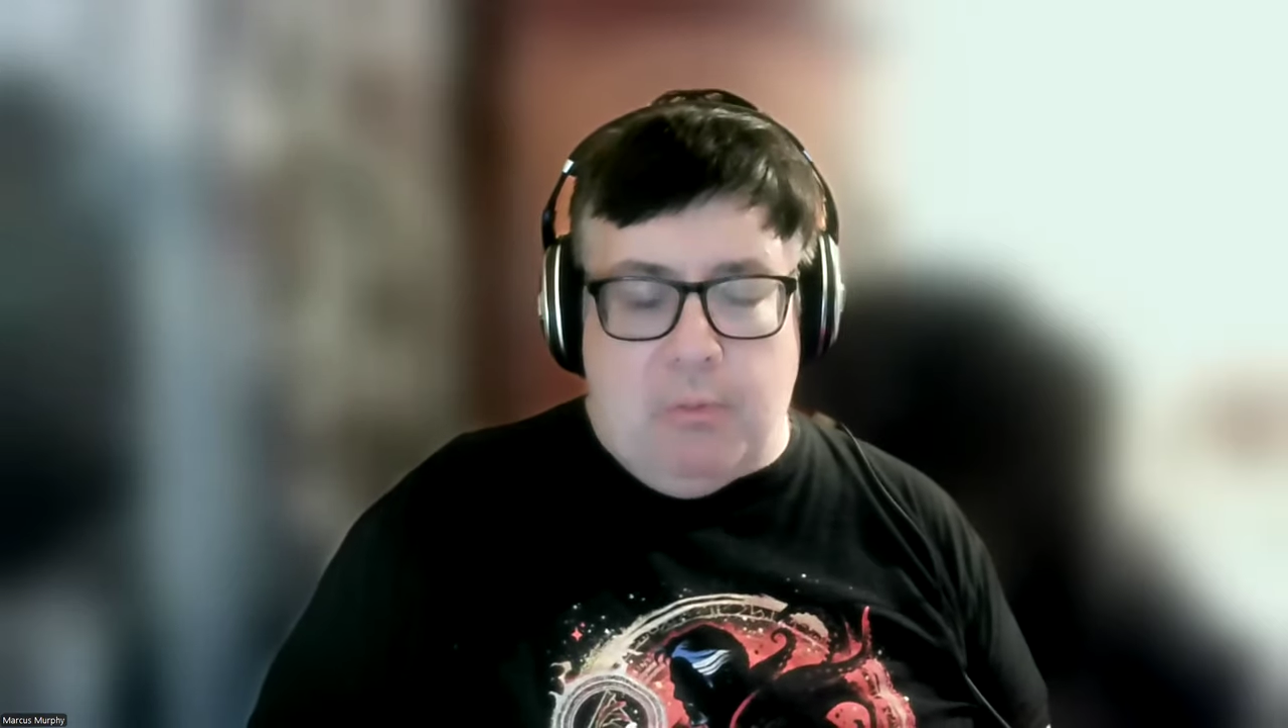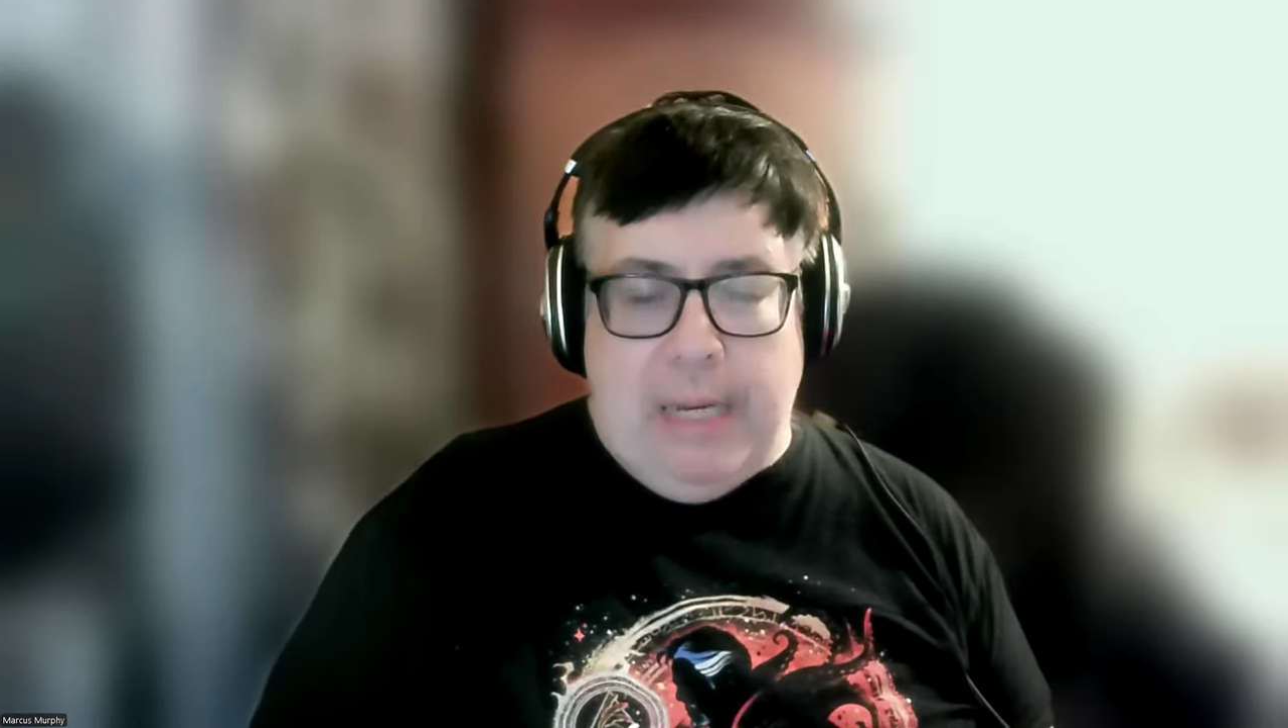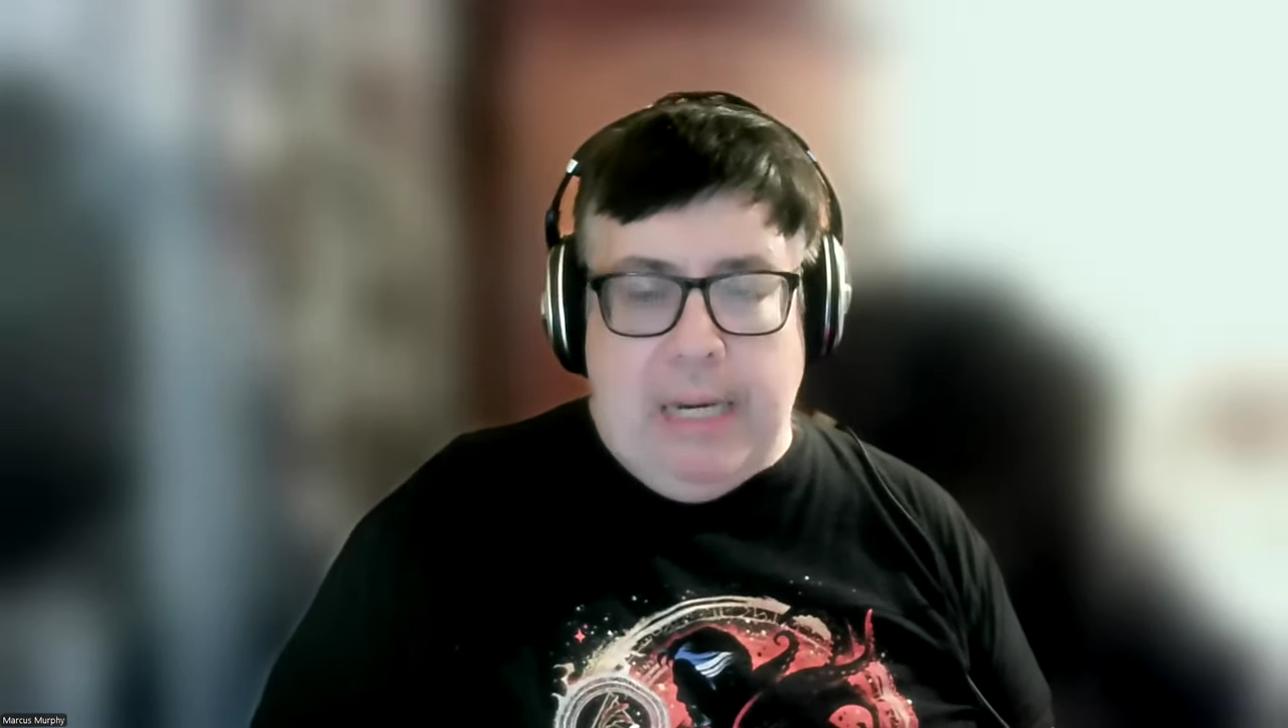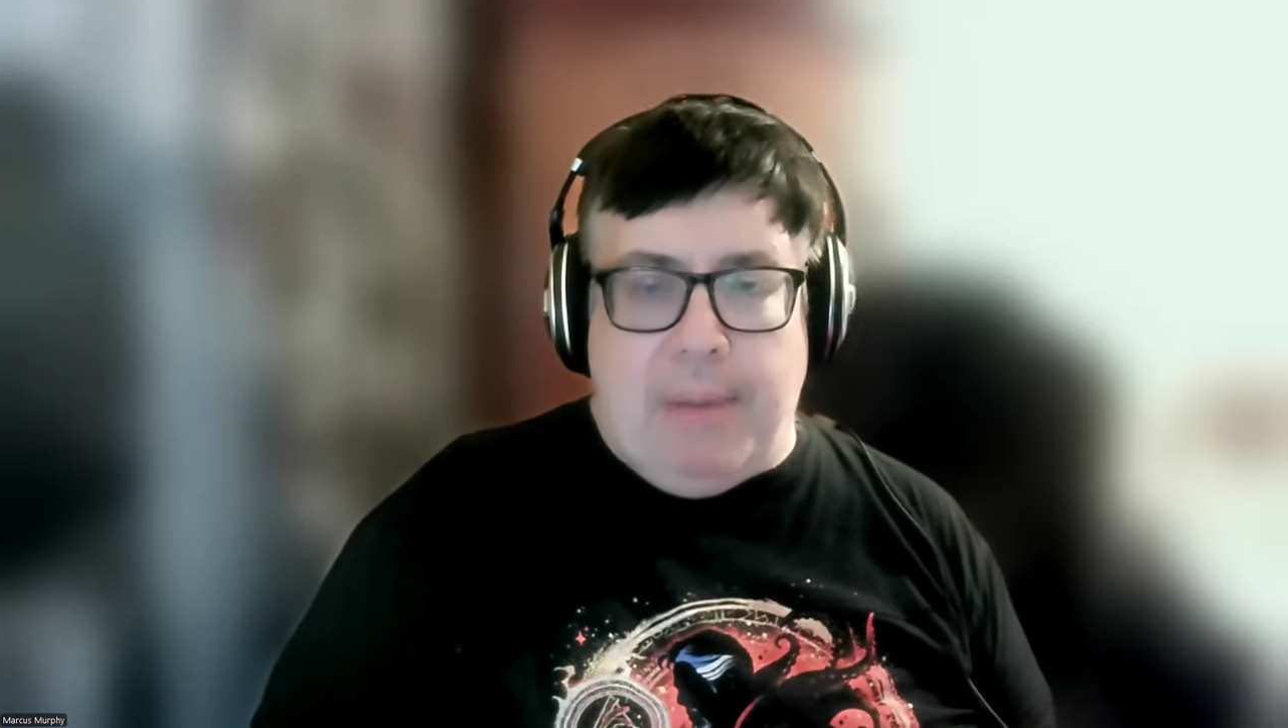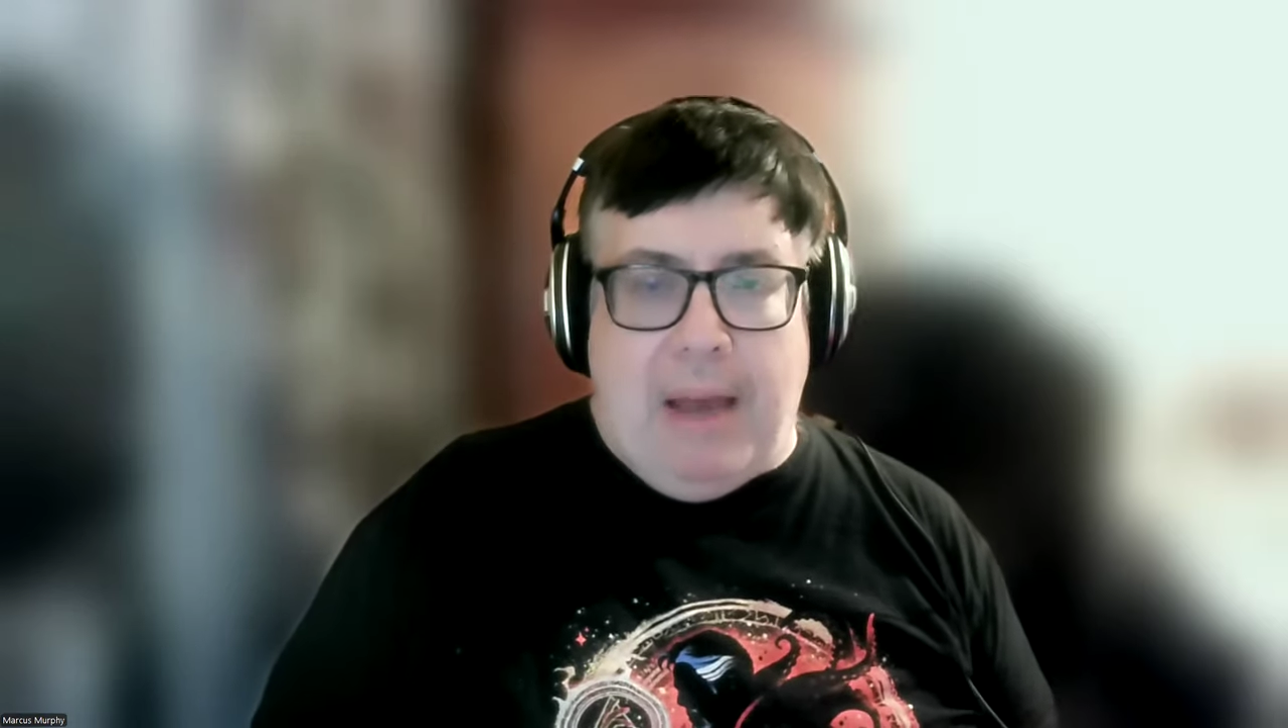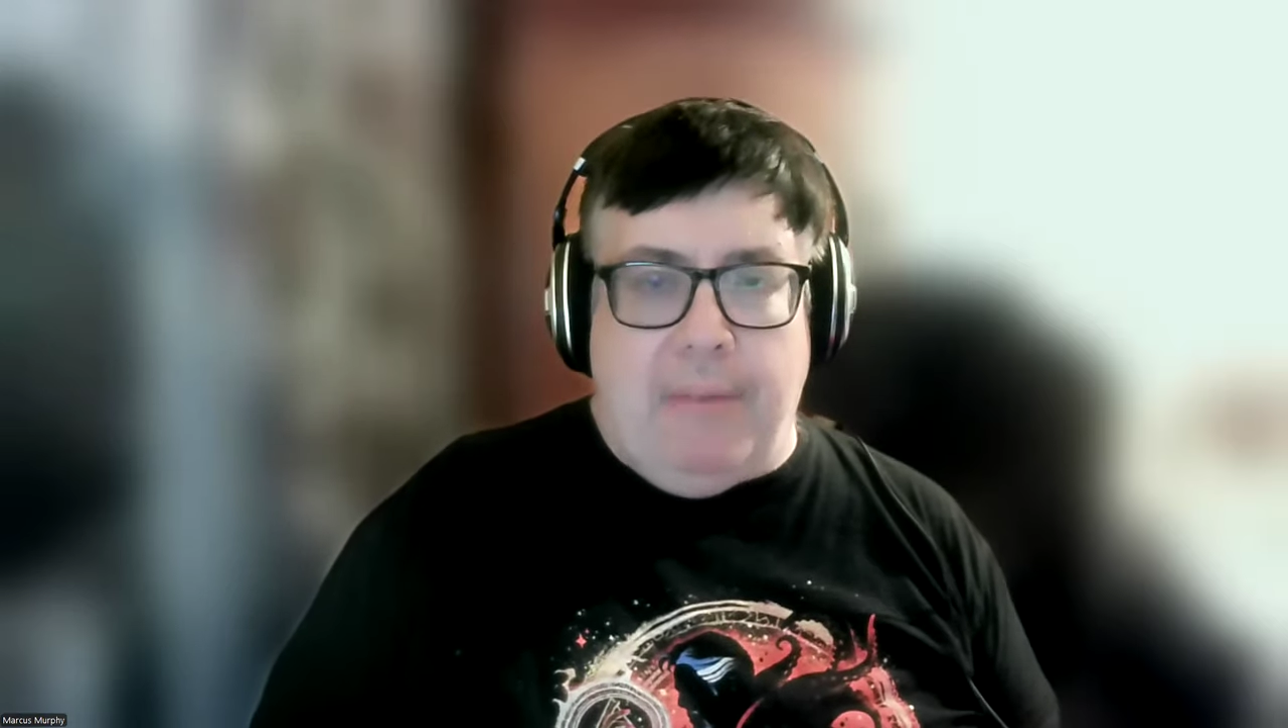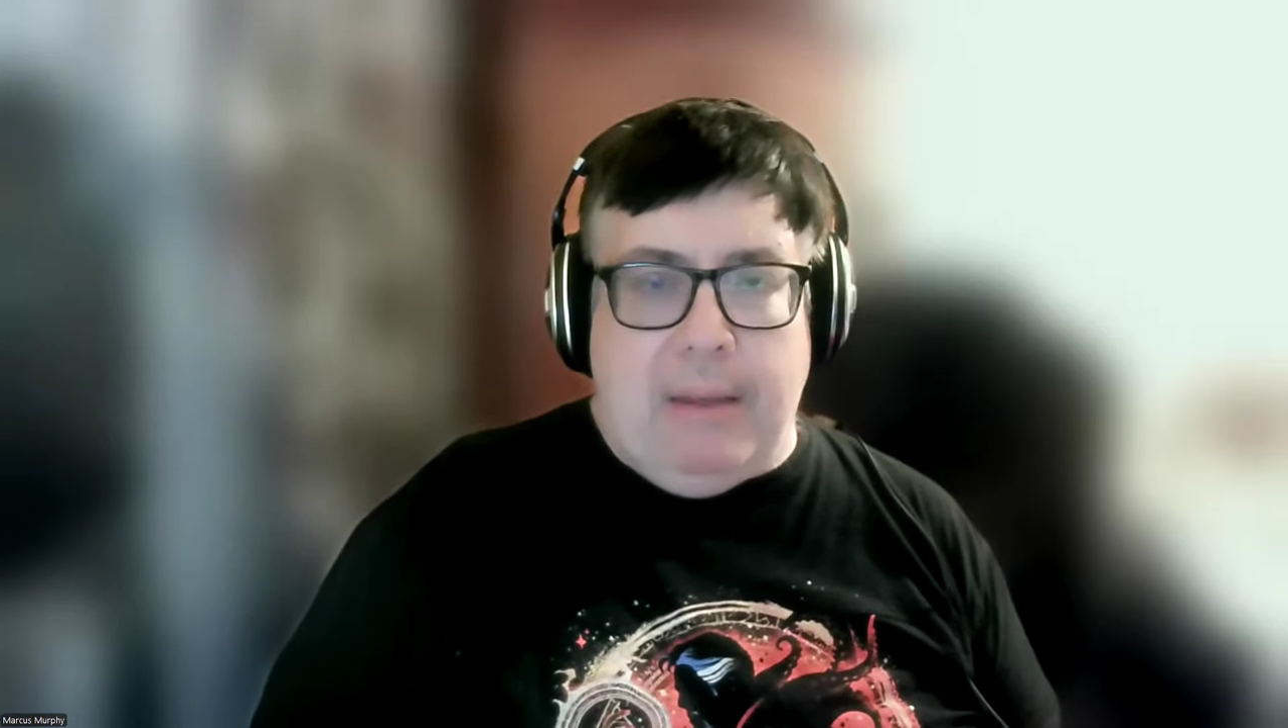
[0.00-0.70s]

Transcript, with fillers: read about